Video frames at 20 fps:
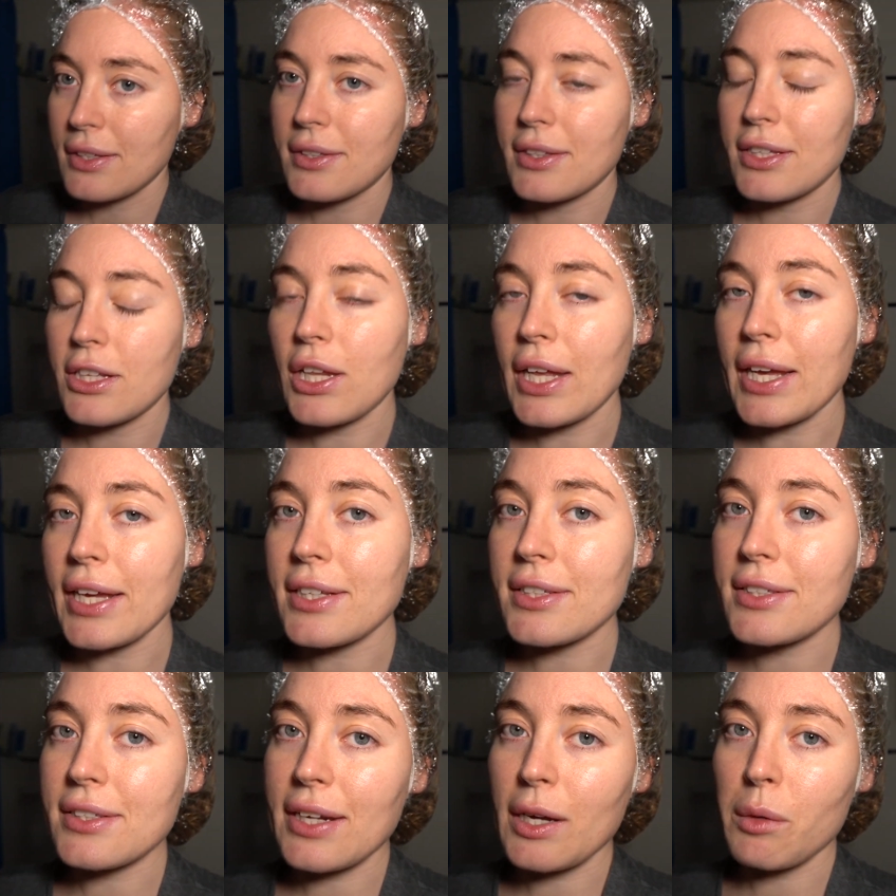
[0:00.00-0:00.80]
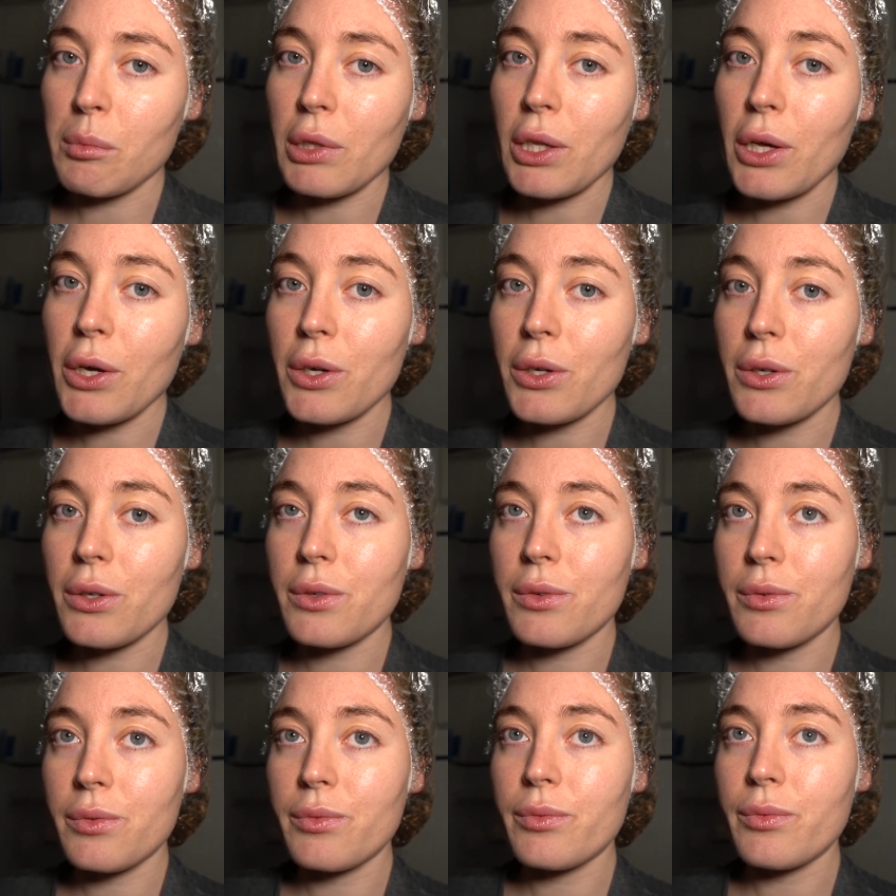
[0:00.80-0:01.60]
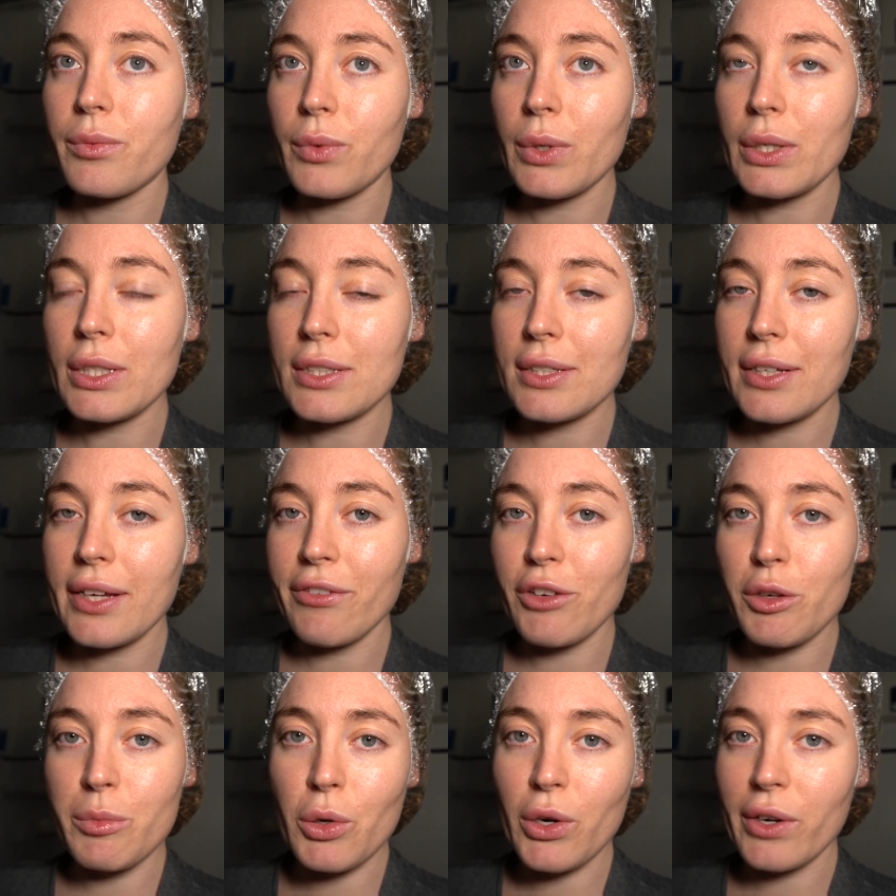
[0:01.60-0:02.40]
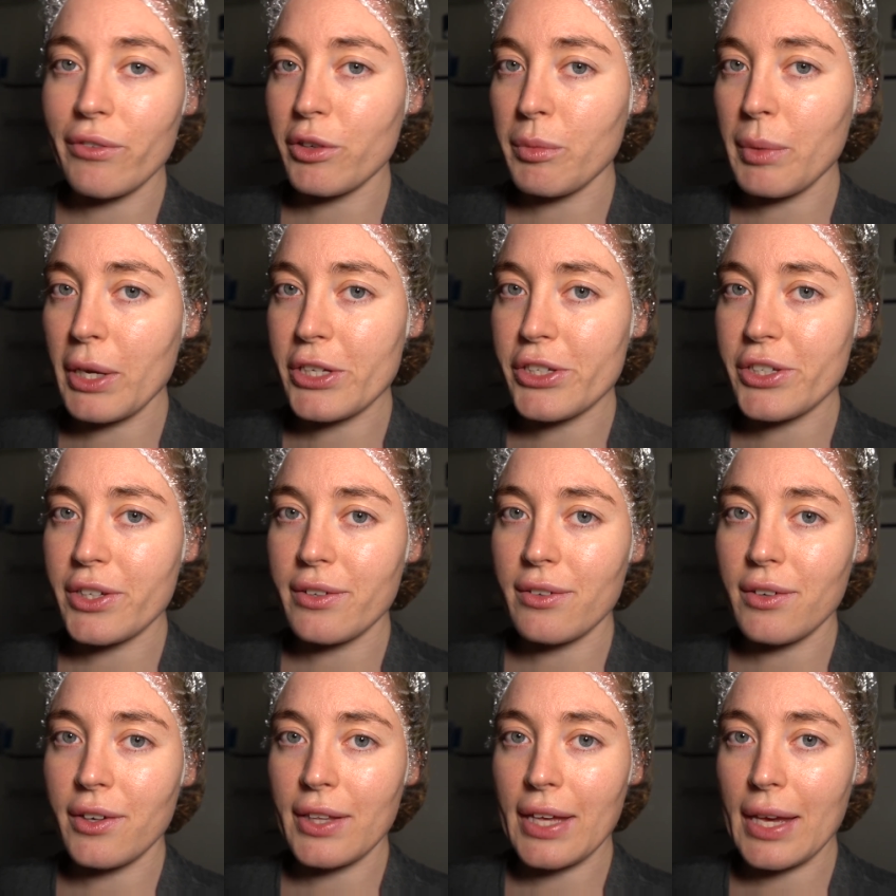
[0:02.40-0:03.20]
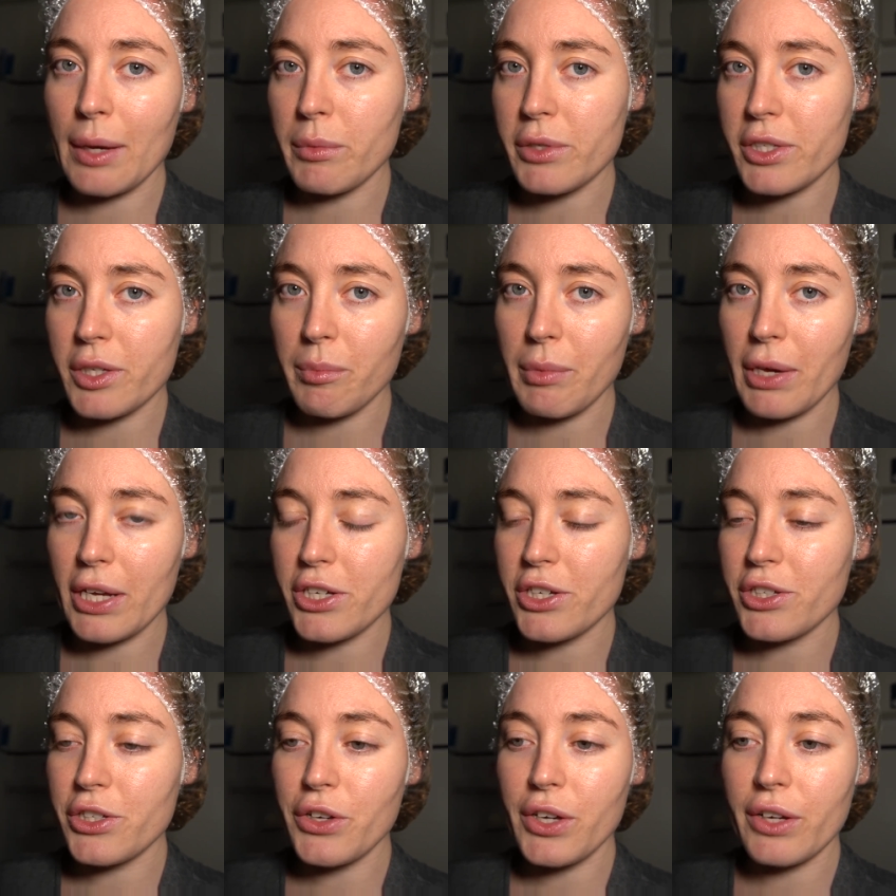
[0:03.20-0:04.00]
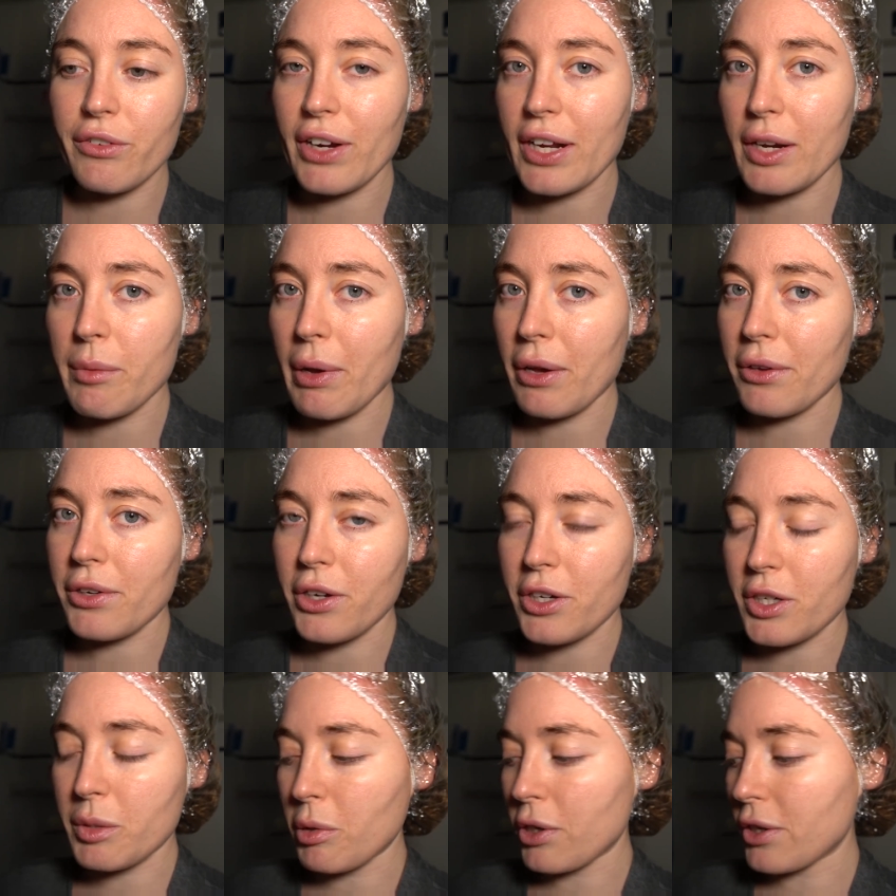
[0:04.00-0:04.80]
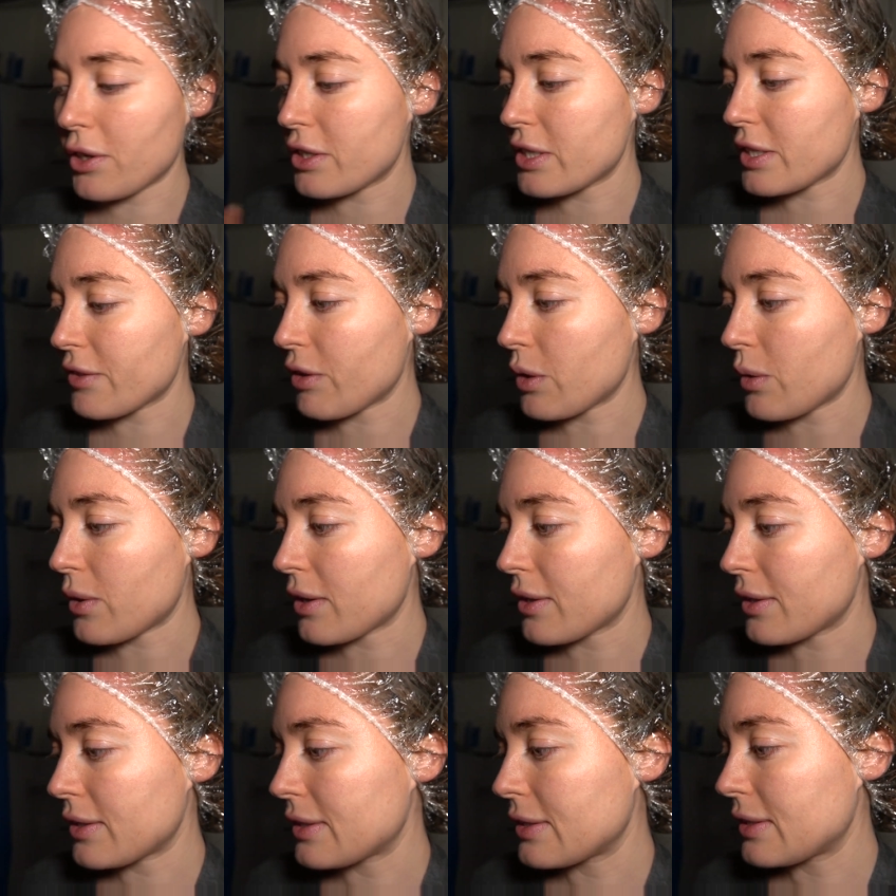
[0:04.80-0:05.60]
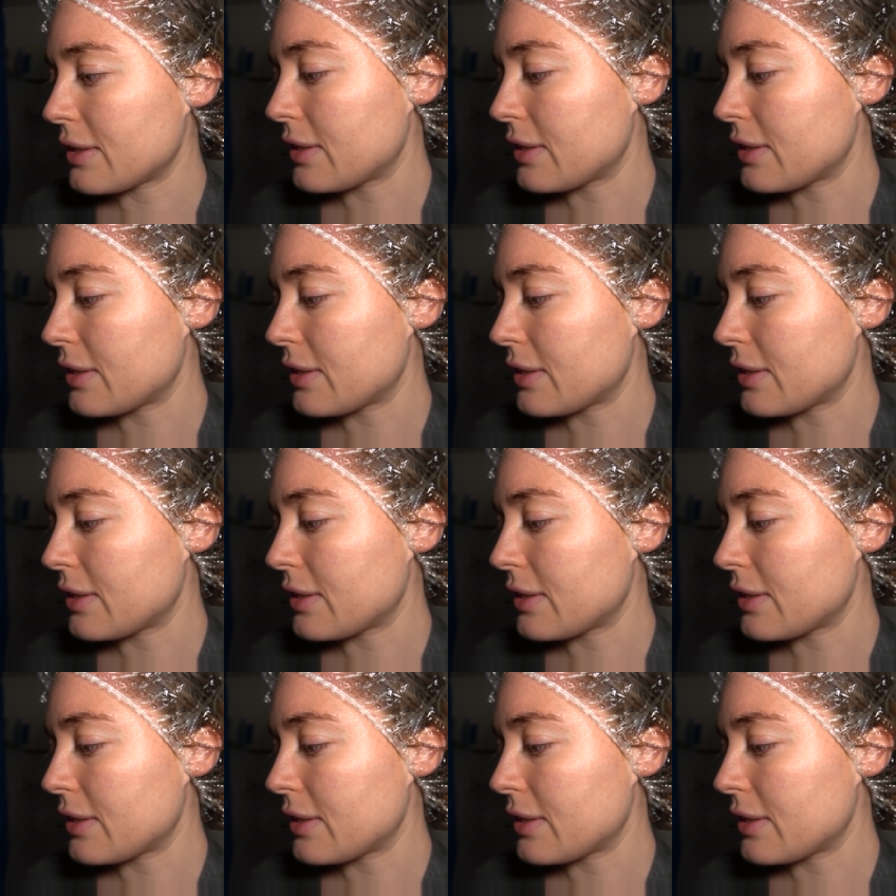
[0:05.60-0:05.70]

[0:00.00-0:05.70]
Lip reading: The links down below will give you more information on the Amazon pages. You can read about Dr. Bronner's if you want,